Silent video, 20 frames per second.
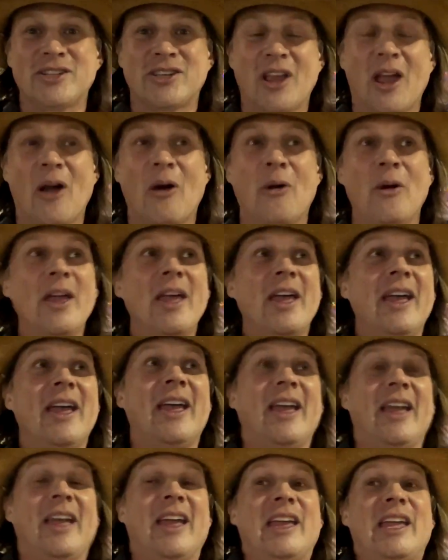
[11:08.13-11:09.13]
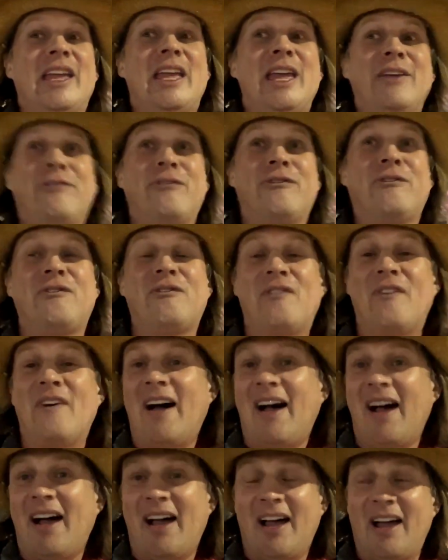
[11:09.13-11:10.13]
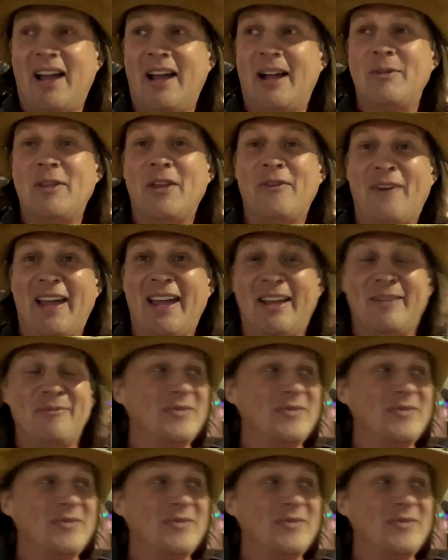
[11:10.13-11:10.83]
So if I